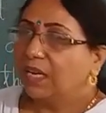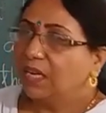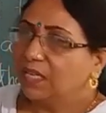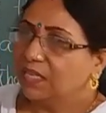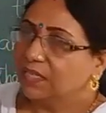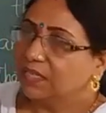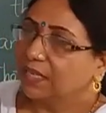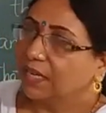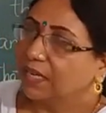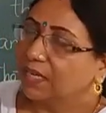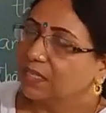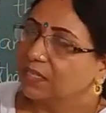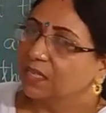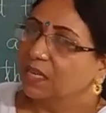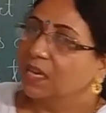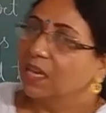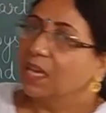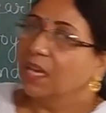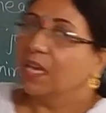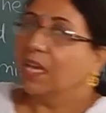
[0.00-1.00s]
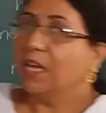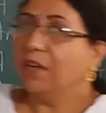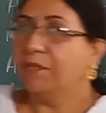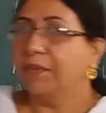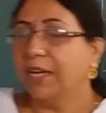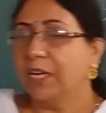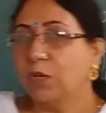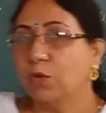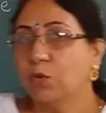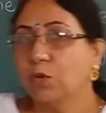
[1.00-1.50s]
Then he says,
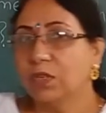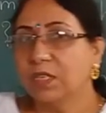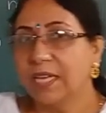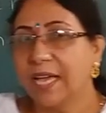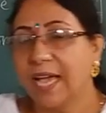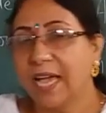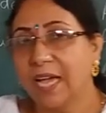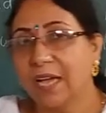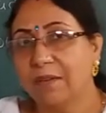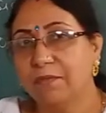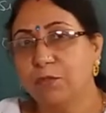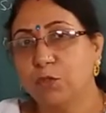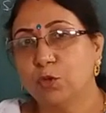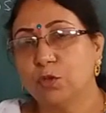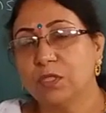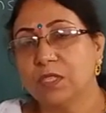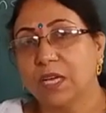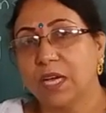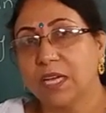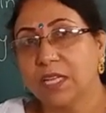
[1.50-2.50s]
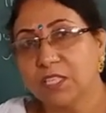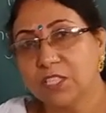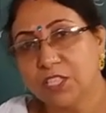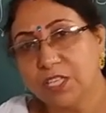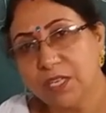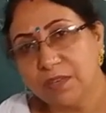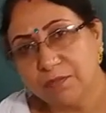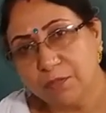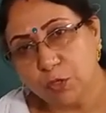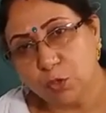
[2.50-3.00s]
if I don't have those
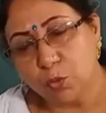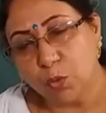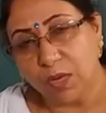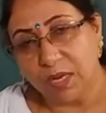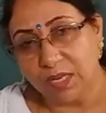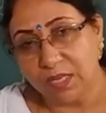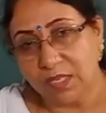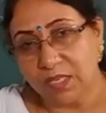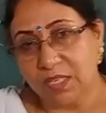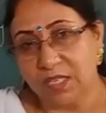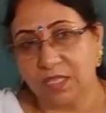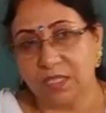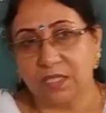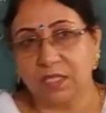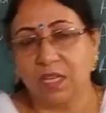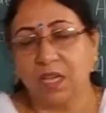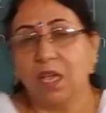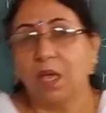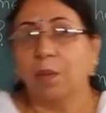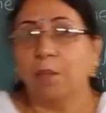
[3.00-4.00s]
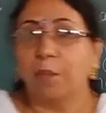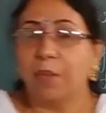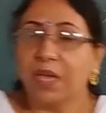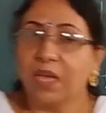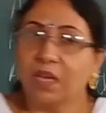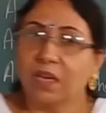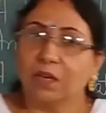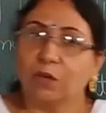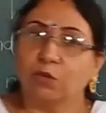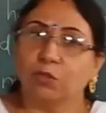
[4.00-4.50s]
achieved qualities,
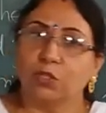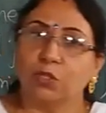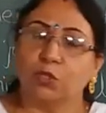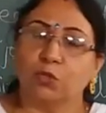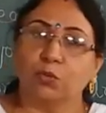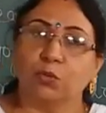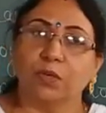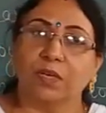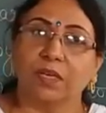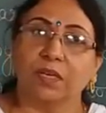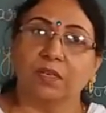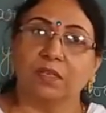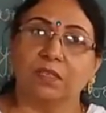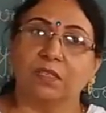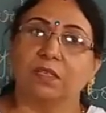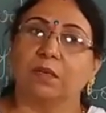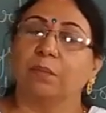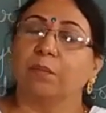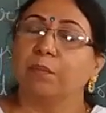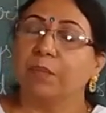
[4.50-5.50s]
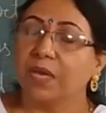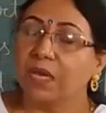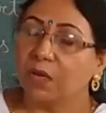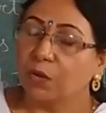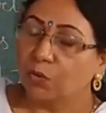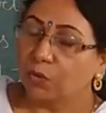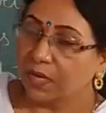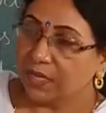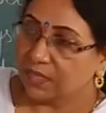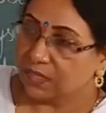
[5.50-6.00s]
being a good student,
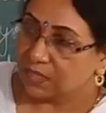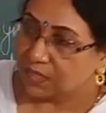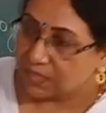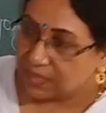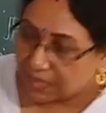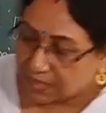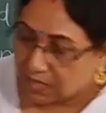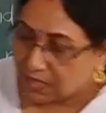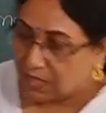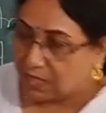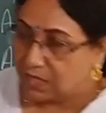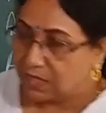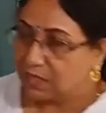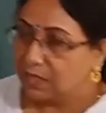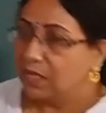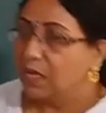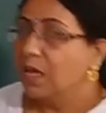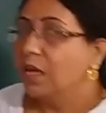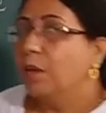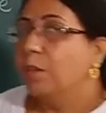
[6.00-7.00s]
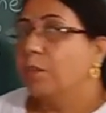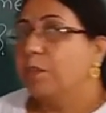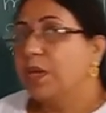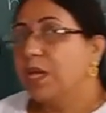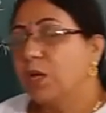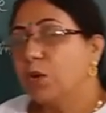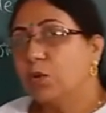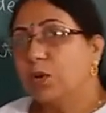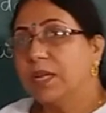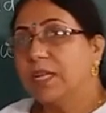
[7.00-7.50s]
being good at studies,
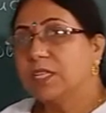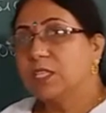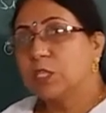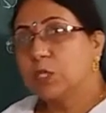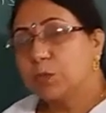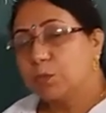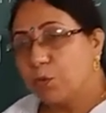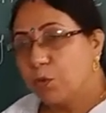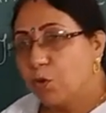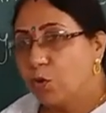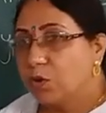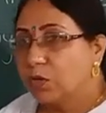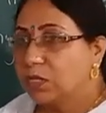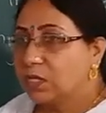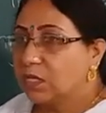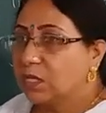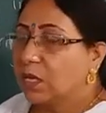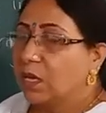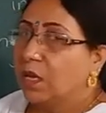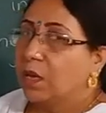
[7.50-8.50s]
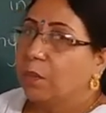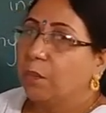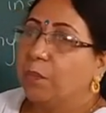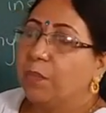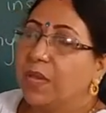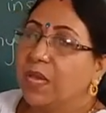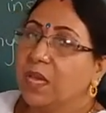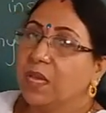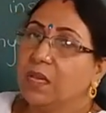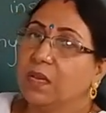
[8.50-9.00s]
being good at sports,
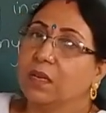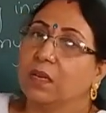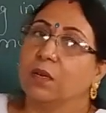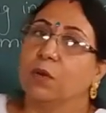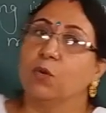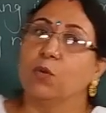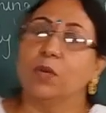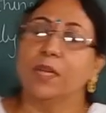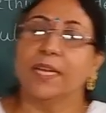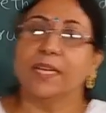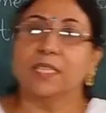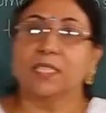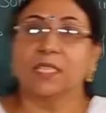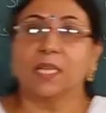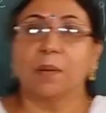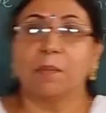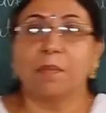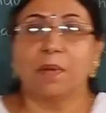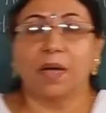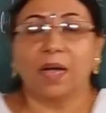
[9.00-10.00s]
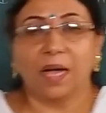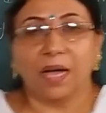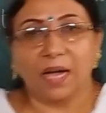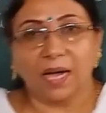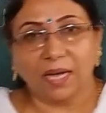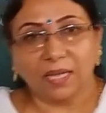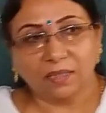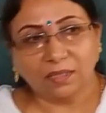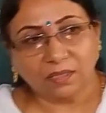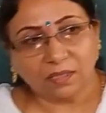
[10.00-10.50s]
being good at some
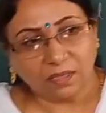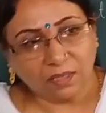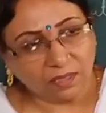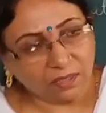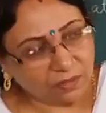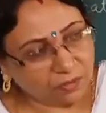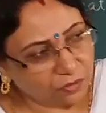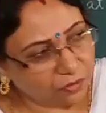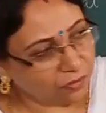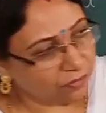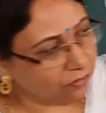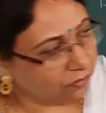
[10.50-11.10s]
other